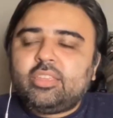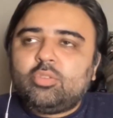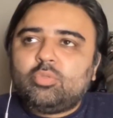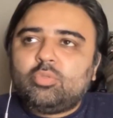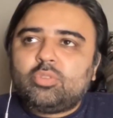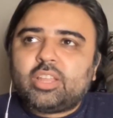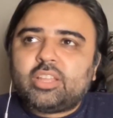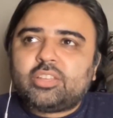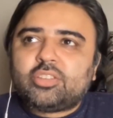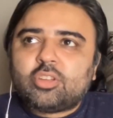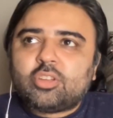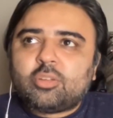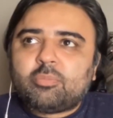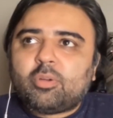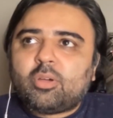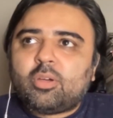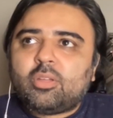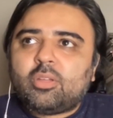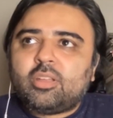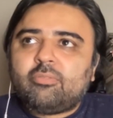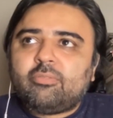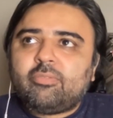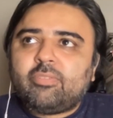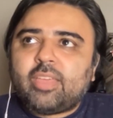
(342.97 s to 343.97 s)
you touched
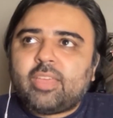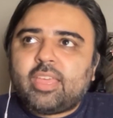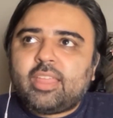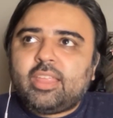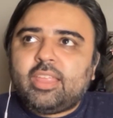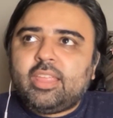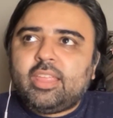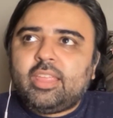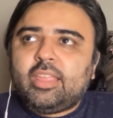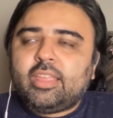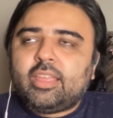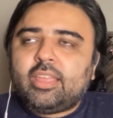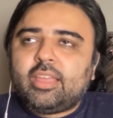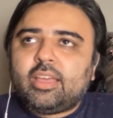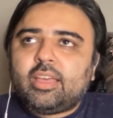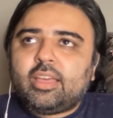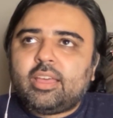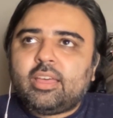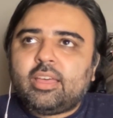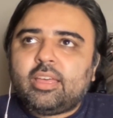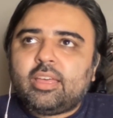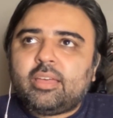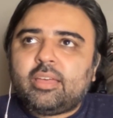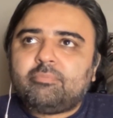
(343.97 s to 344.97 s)
upon a very
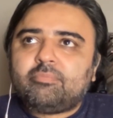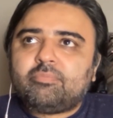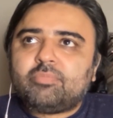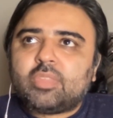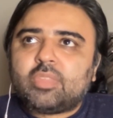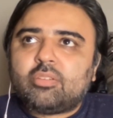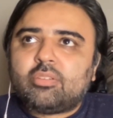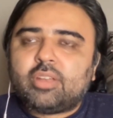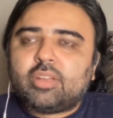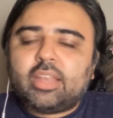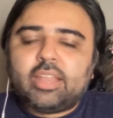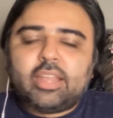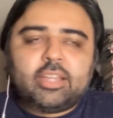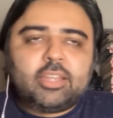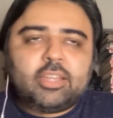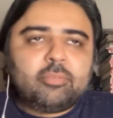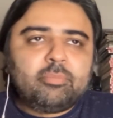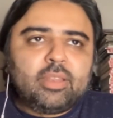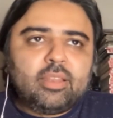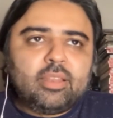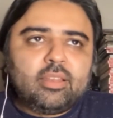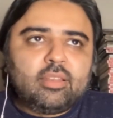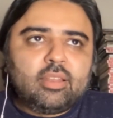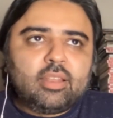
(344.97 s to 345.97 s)

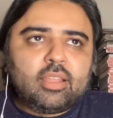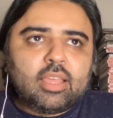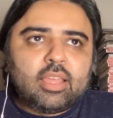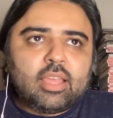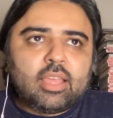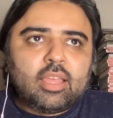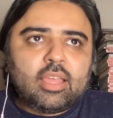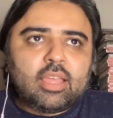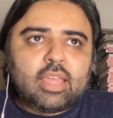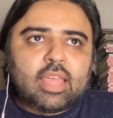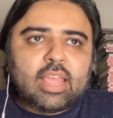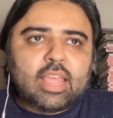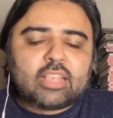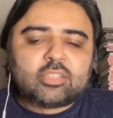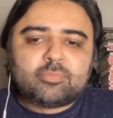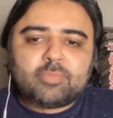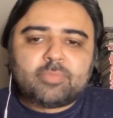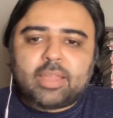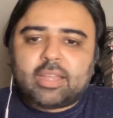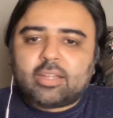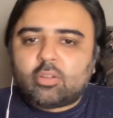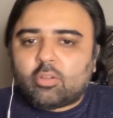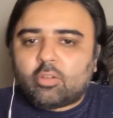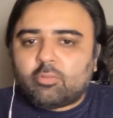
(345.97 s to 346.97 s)
relatable
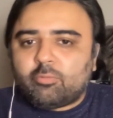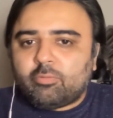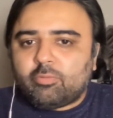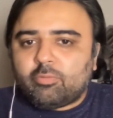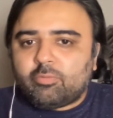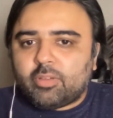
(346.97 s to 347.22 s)
aspect of